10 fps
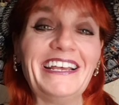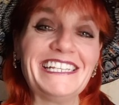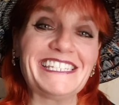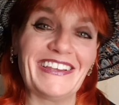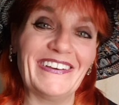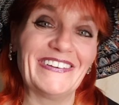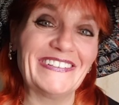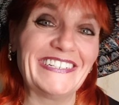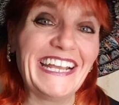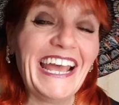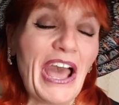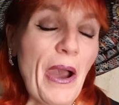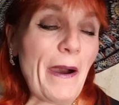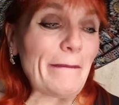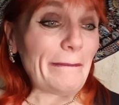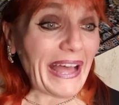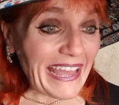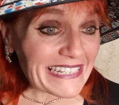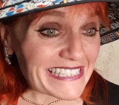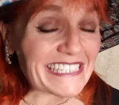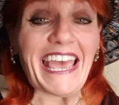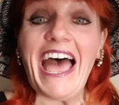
But